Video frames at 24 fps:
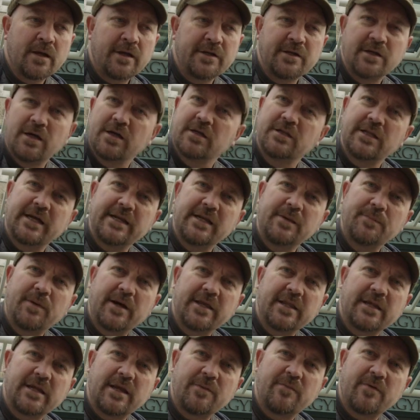a young lady
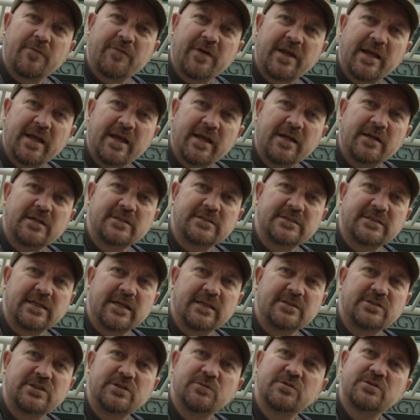by the name of Hannah
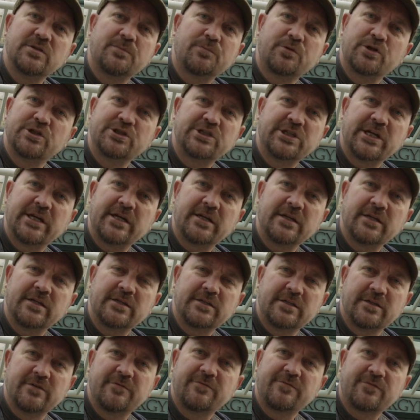said she was
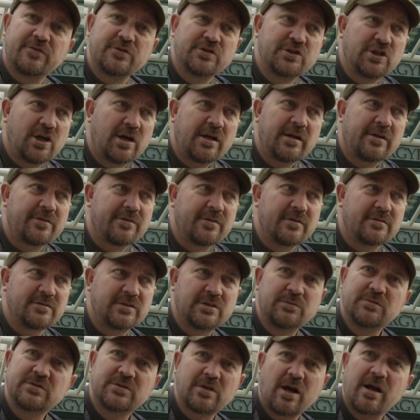appreciative for Jonathan.
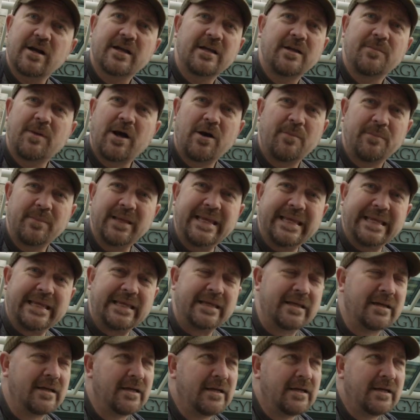She was talking about me.
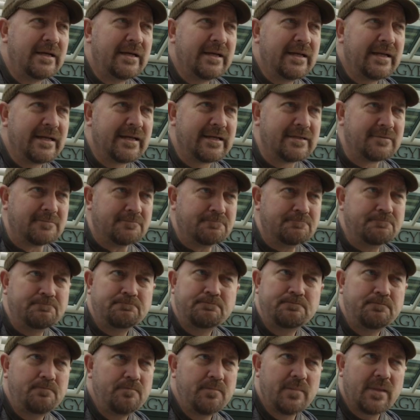And
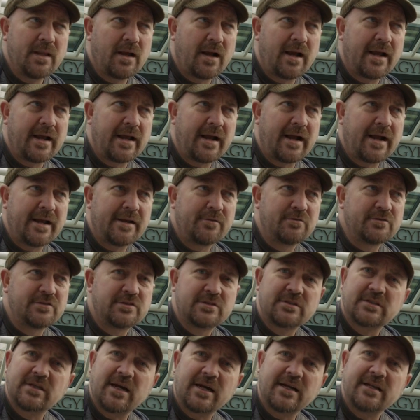I
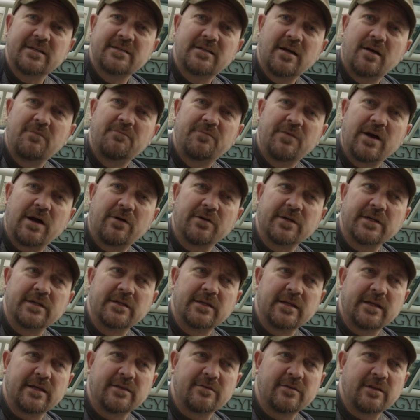was kind of
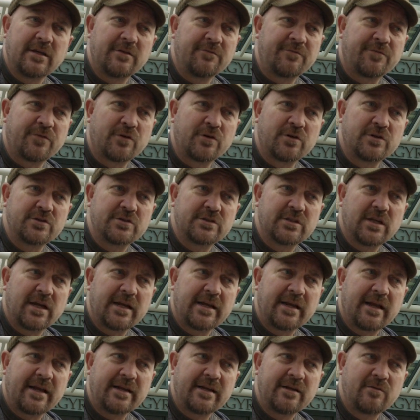dumbfounded at first.
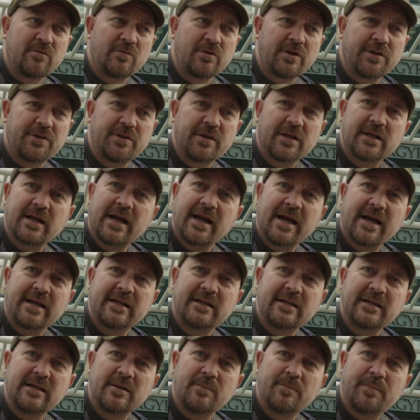I didn't really think I
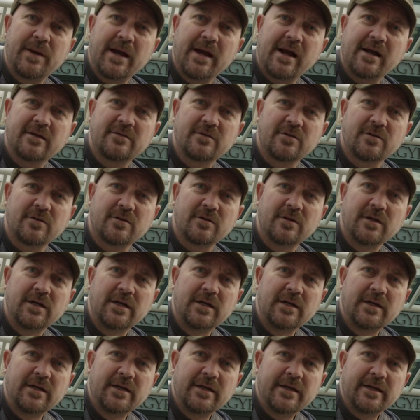had any impact or
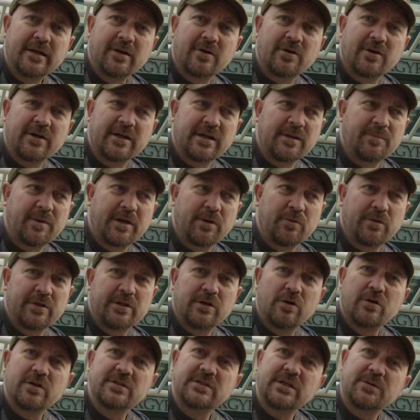anybody
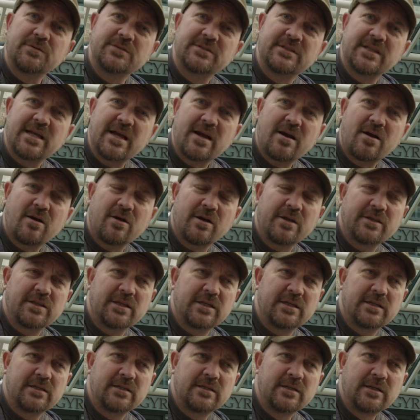really noticed I was there.
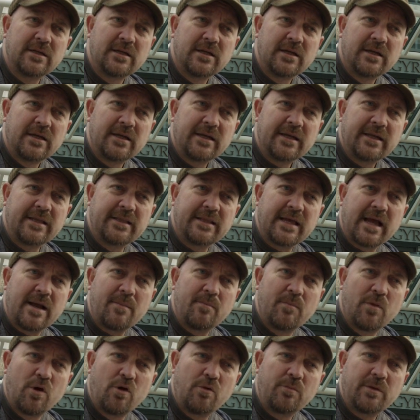And then in
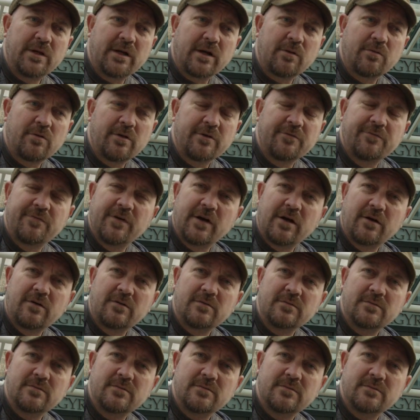that moment, I really
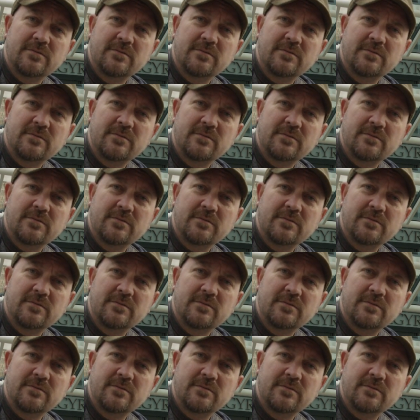felt